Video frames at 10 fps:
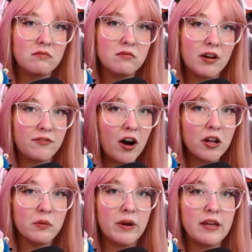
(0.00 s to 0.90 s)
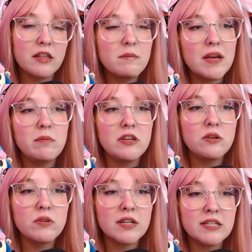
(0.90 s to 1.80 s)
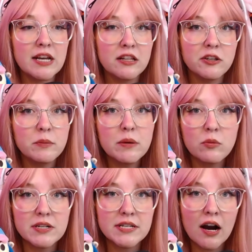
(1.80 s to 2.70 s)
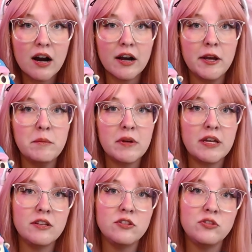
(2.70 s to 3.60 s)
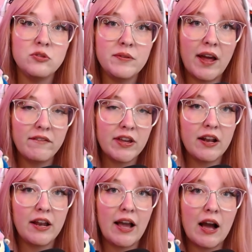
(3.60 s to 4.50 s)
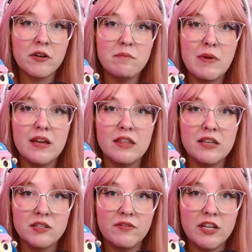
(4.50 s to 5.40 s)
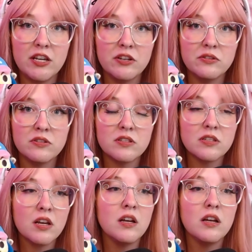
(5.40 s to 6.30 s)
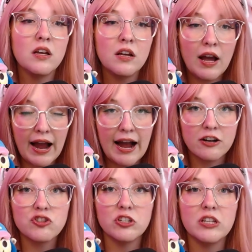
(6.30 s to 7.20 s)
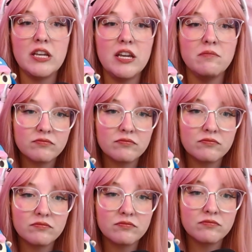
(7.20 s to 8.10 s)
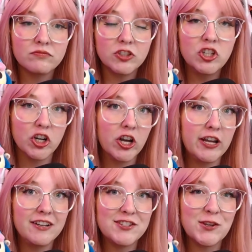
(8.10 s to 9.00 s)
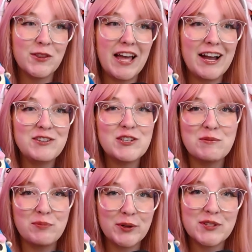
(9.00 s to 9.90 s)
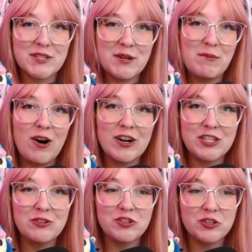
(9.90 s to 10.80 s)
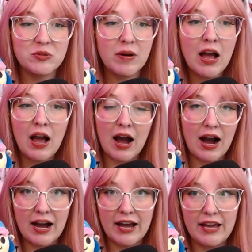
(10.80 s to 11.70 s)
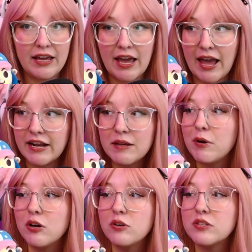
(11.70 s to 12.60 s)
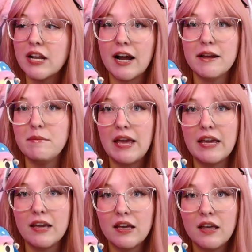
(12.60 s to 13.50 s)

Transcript: a following, then maybe you can take a little bit more time into navigating how to make these videos actually good so that you can post them on YouTube. Any post that I make